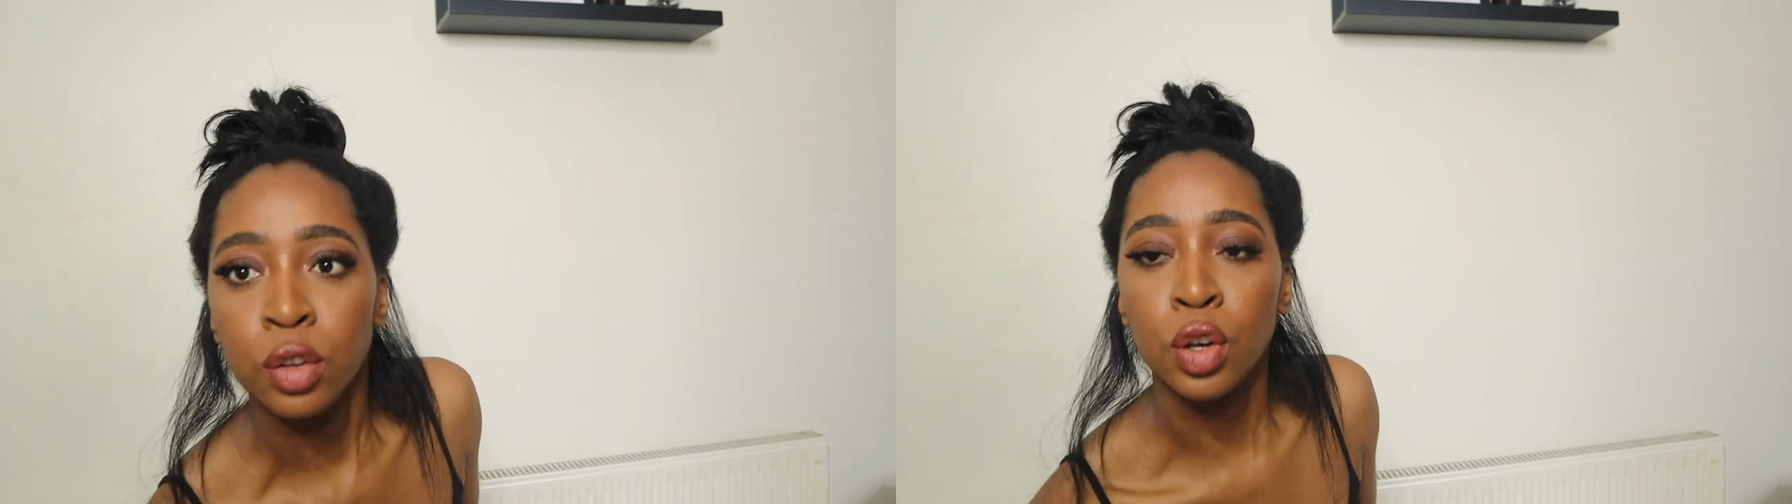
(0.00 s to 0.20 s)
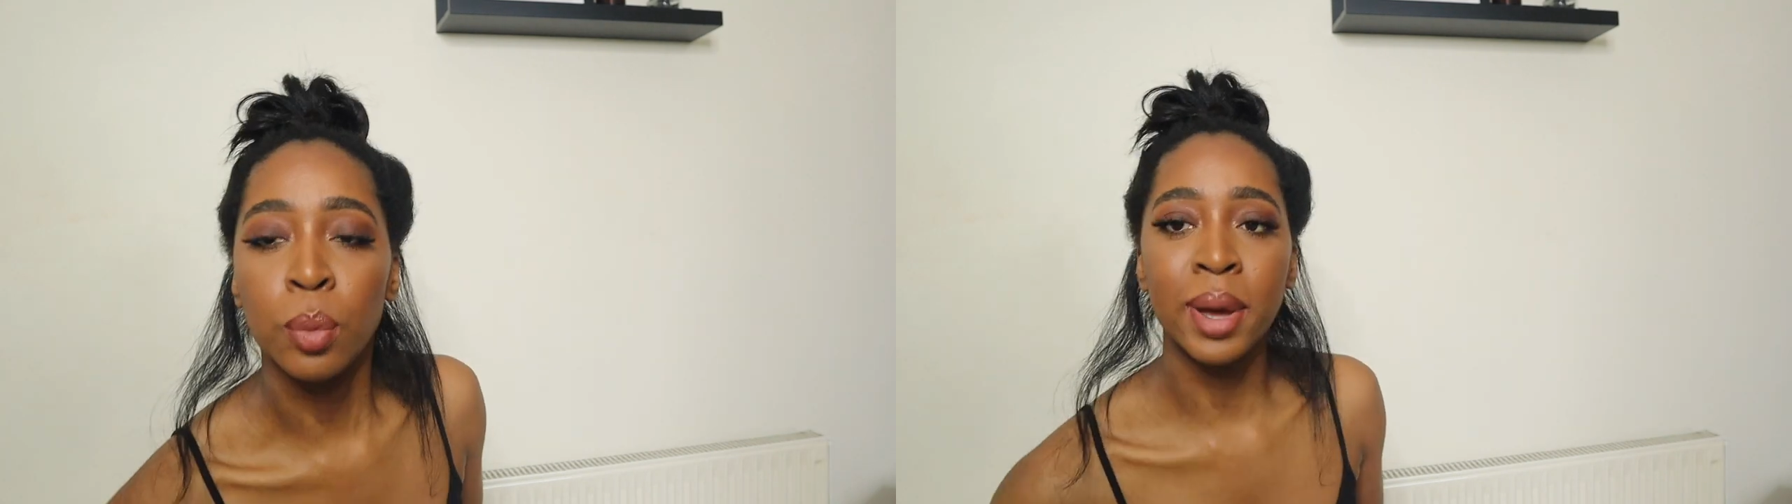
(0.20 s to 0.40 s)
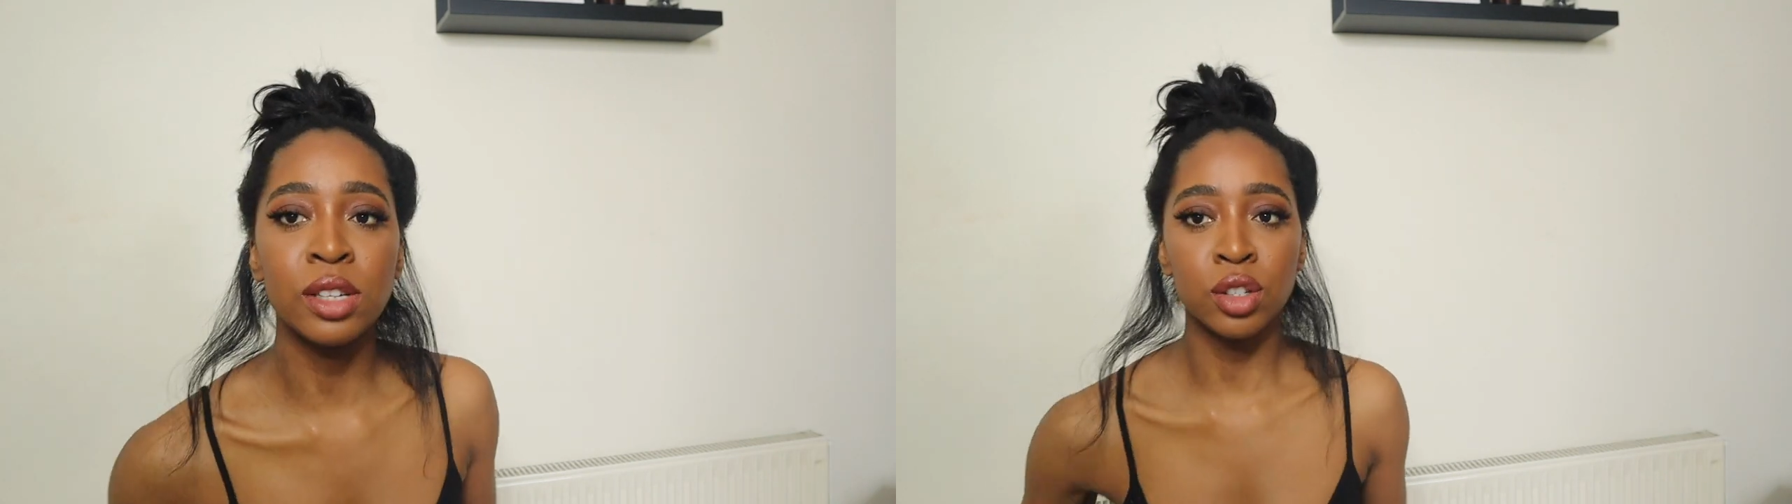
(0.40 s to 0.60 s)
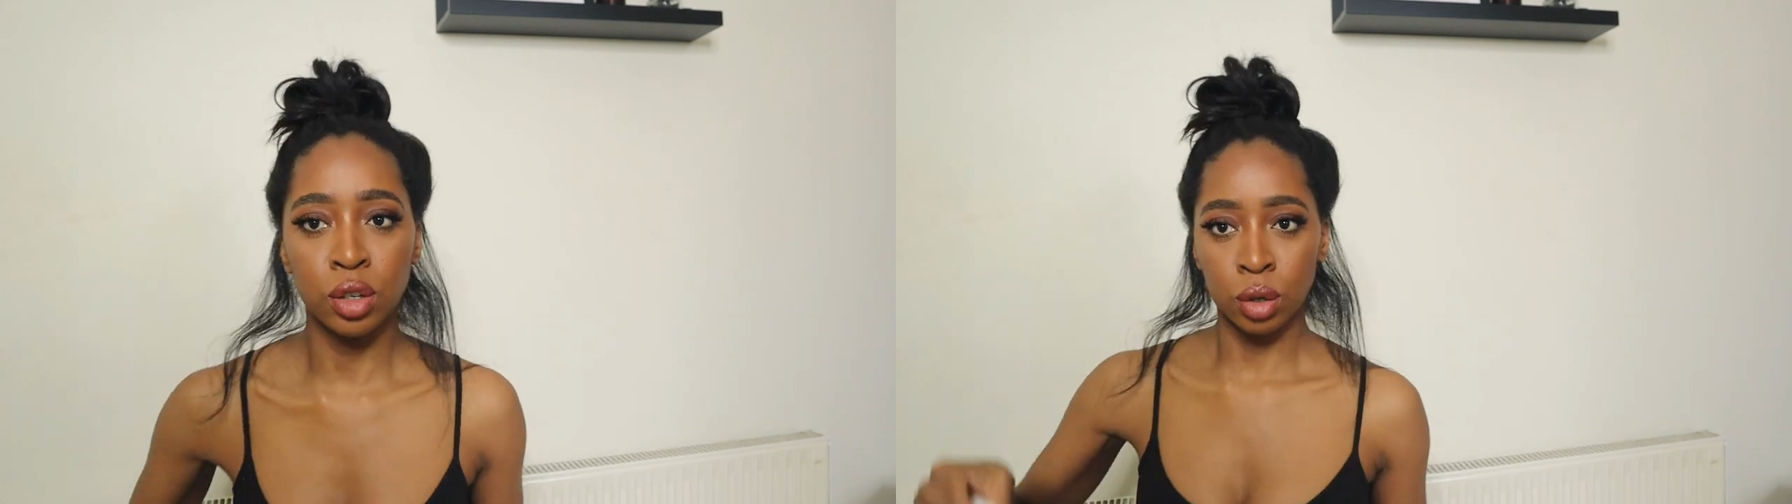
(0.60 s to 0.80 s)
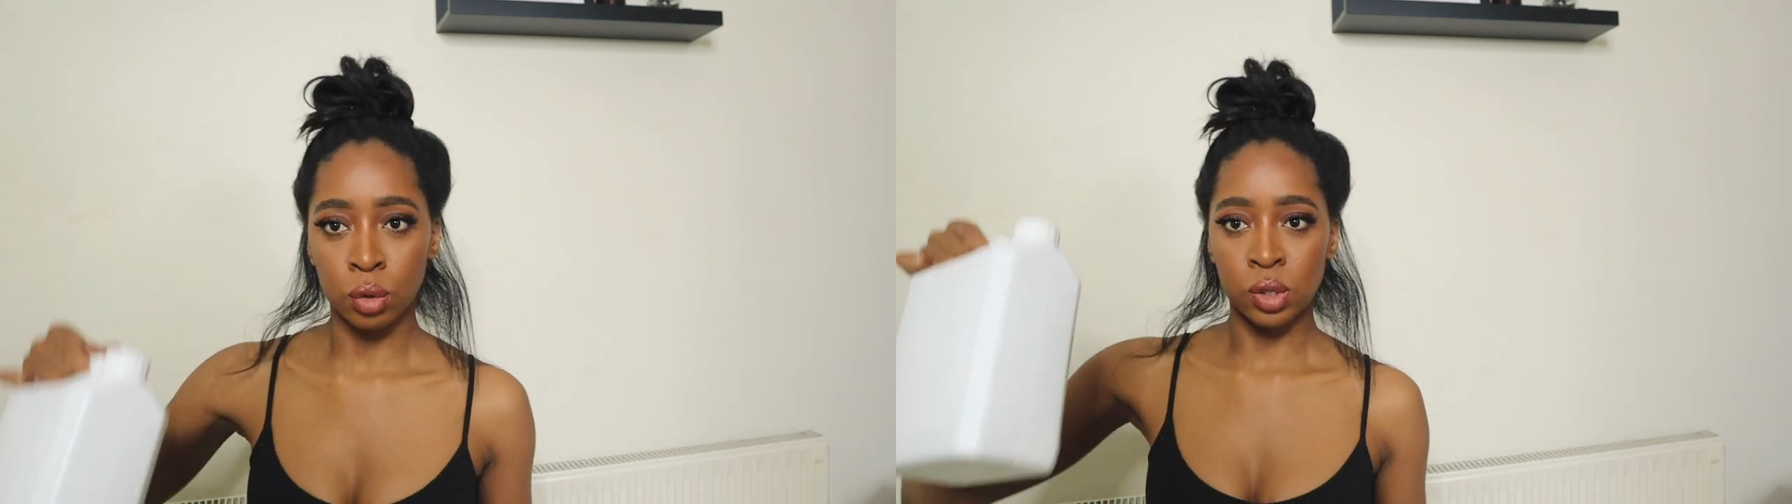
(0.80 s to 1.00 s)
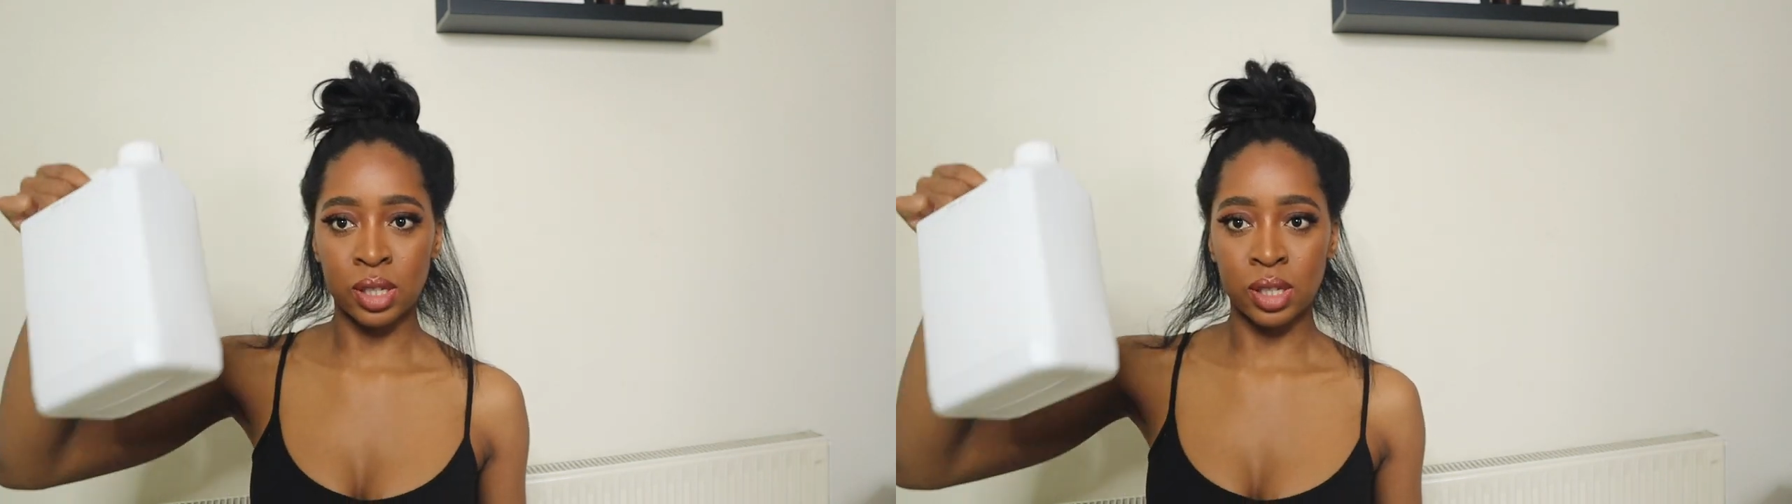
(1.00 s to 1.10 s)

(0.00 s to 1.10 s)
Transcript: you're meant to use